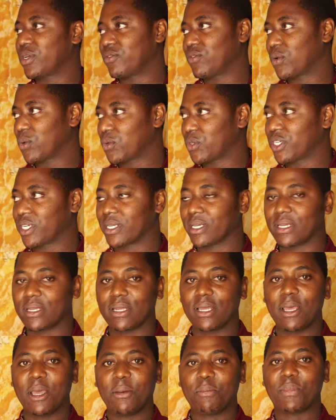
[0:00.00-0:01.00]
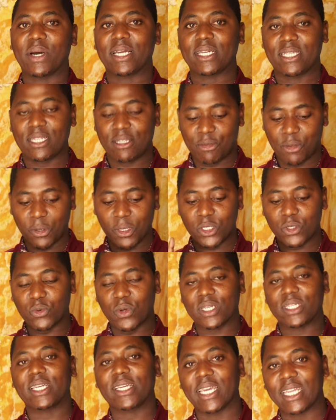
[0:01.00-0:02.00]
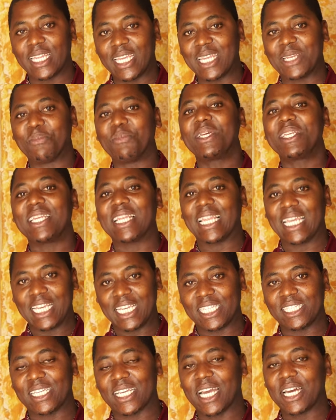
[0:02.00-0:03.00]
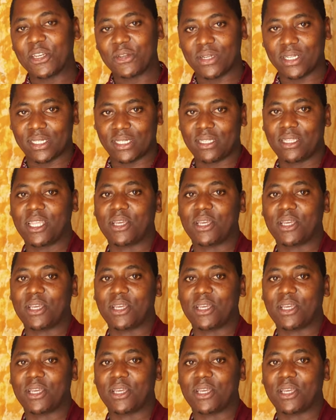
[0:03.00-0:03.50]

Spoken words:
Revolution. But those who were taken in Middle East countries,